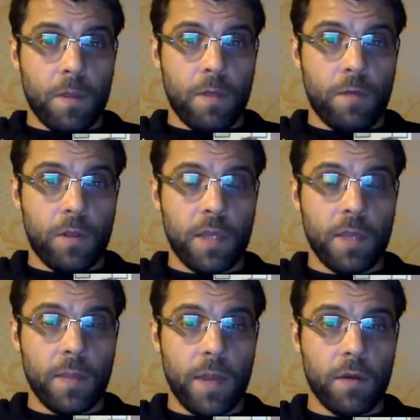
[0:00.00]
if you think
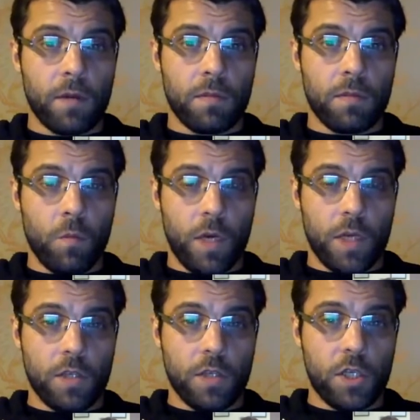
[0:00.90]
about where
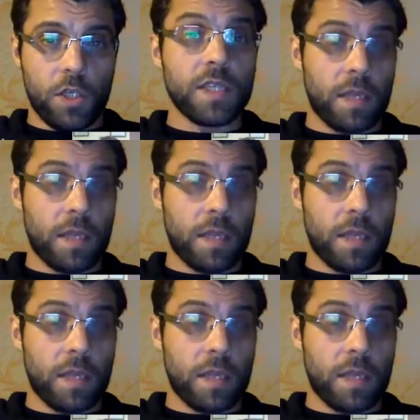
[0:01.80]
search is,